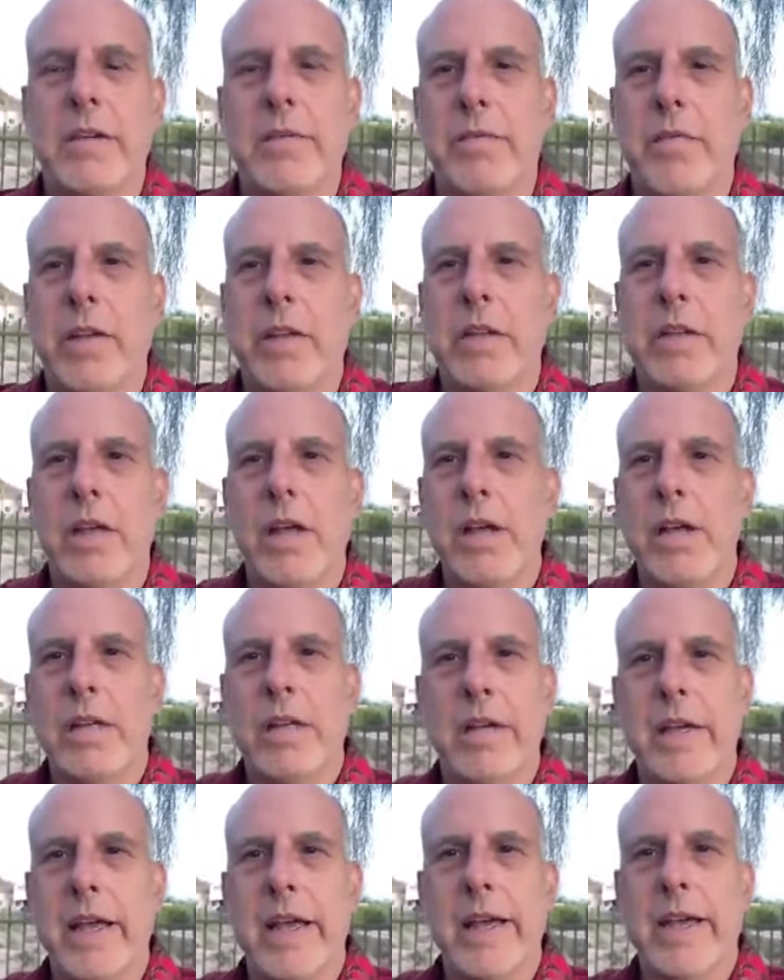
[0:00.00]
I mean,
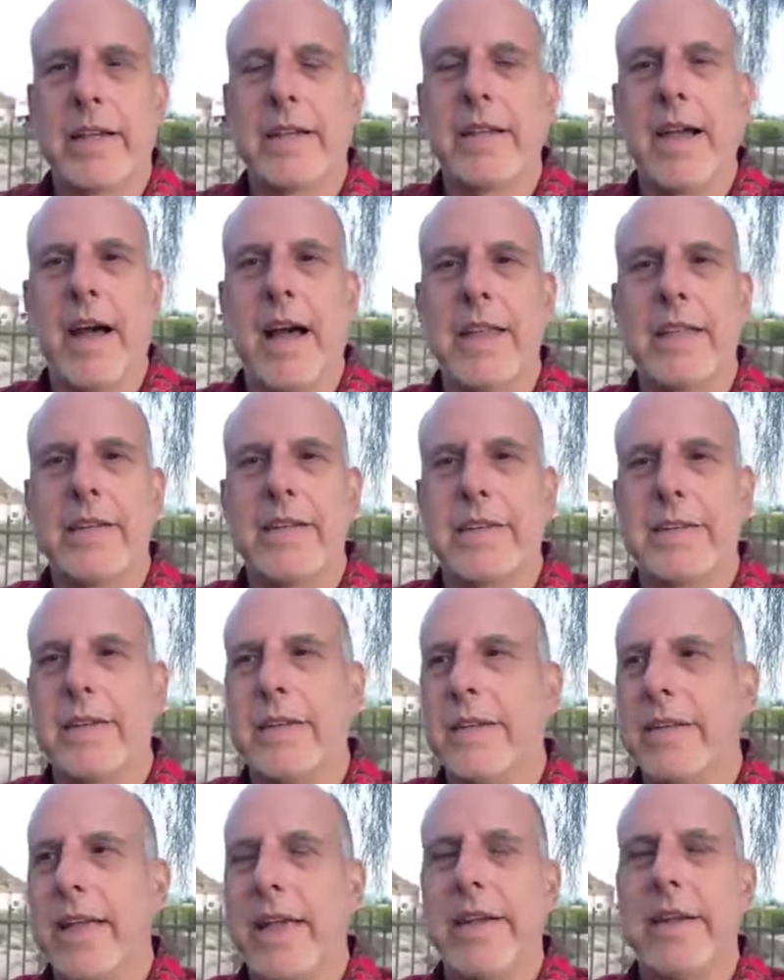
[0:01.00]
you can't lie this
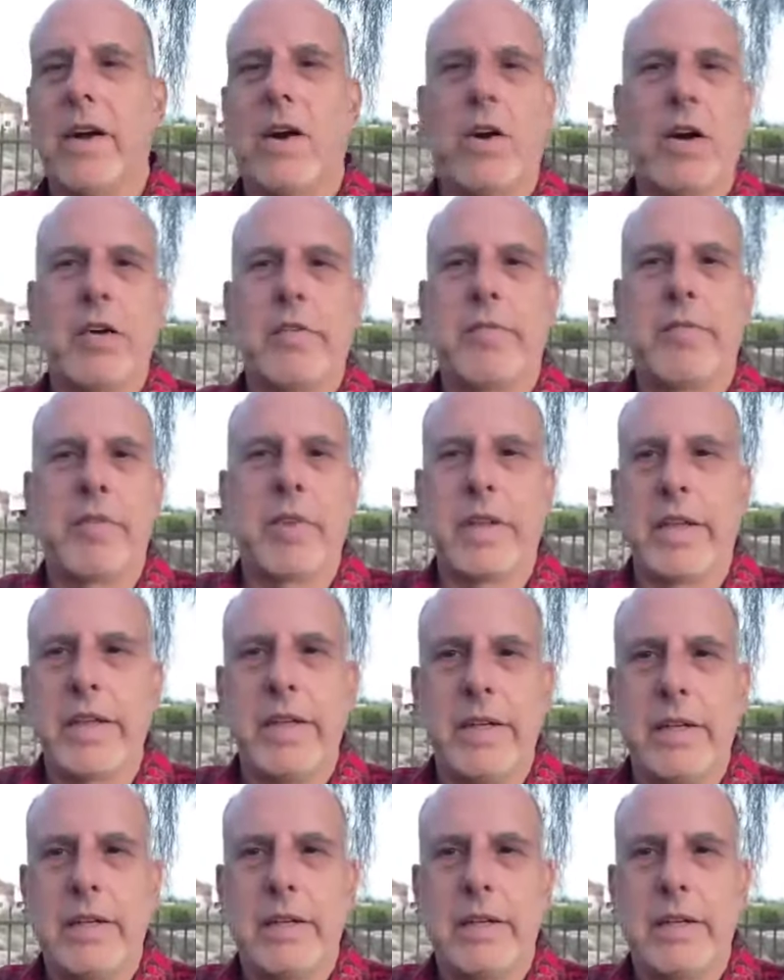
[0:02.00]
inartfully.